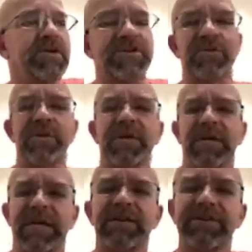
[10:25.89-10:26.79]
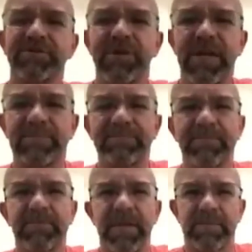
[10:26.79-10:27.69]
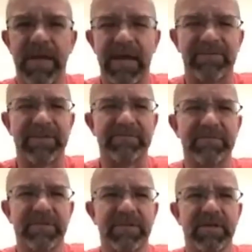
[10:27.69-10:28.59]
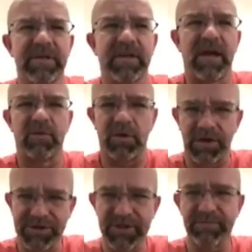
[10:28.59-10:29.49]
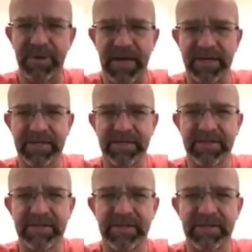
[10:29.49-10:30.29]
So in the dream that I'm having, I walk to the bank.